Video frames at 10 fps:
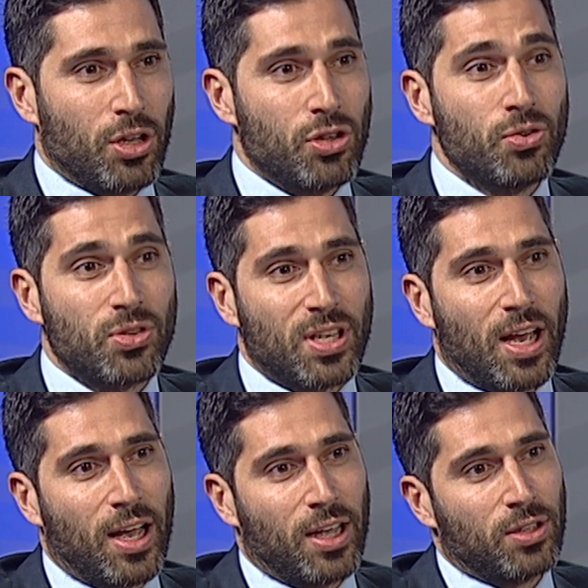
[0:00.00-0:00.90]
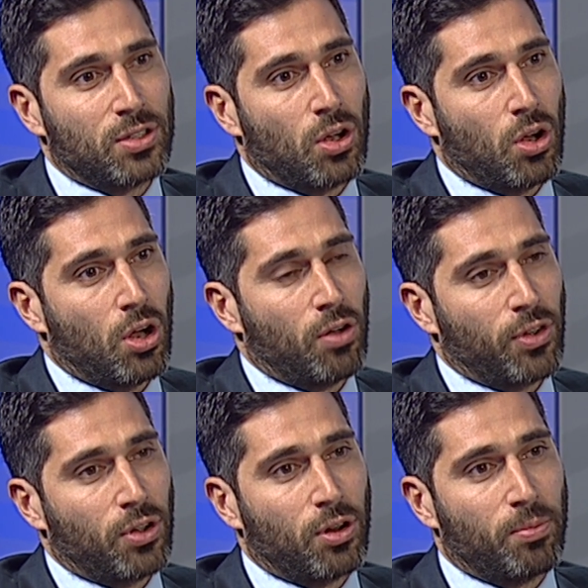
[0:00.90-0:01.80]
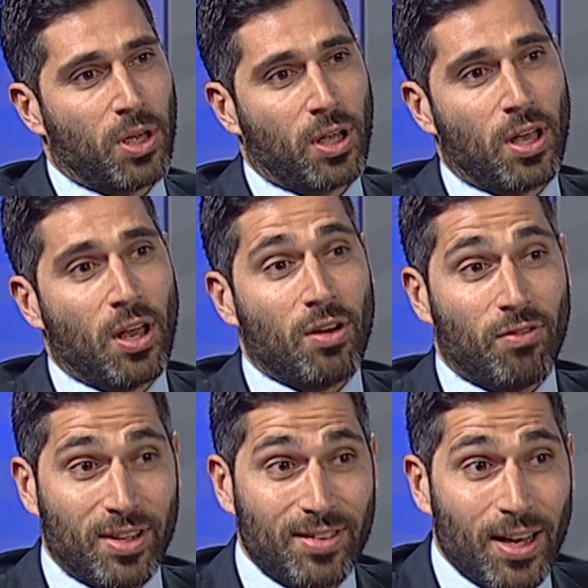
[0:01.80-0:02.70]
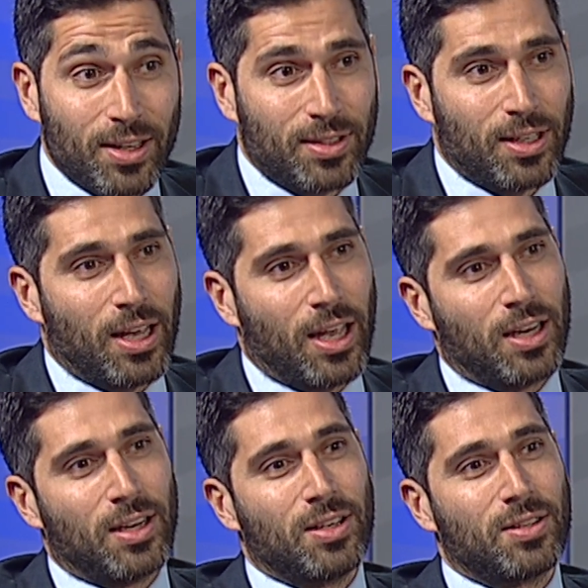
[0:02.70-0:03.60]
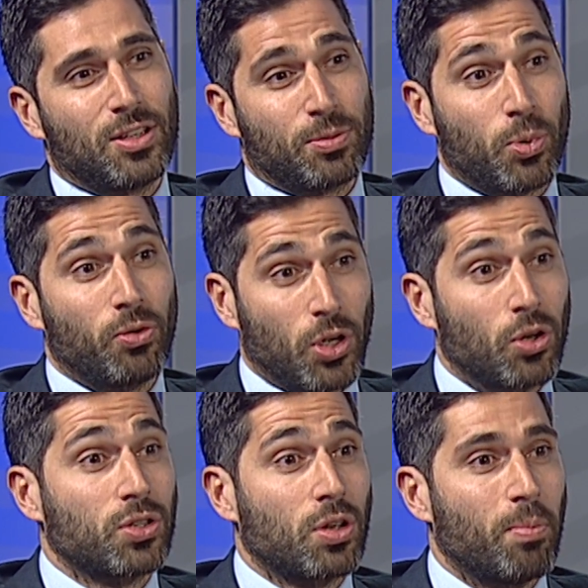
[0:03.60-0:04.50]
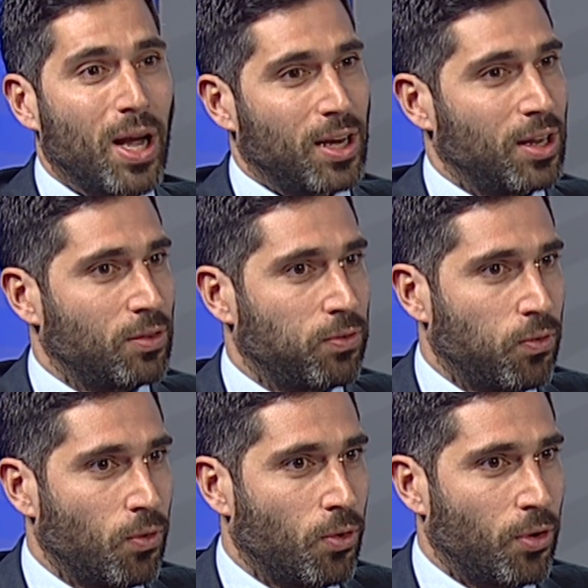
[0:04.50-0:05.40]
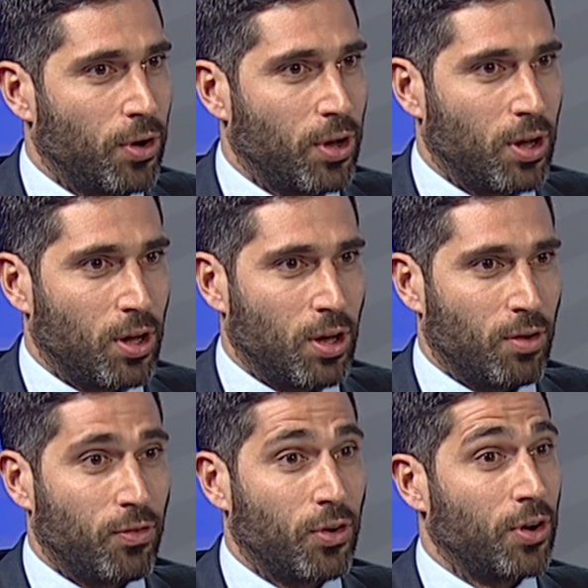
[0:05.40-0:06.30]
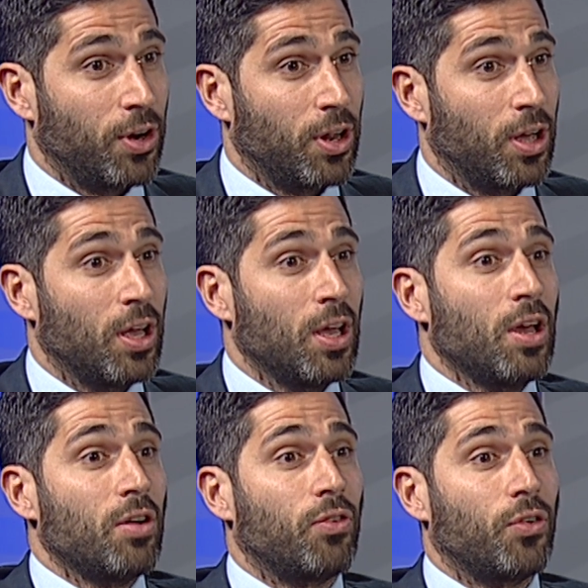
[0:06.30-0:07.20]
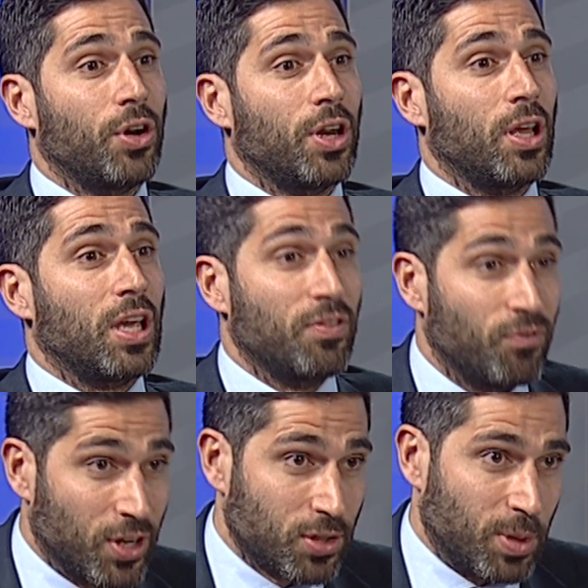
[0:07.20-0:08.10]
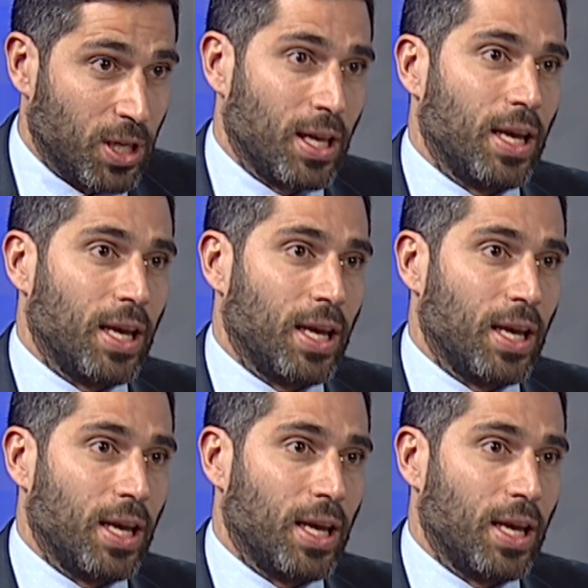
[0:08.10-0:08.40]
new signs of economic vitality, and this is proving also a magnet for foreign investment.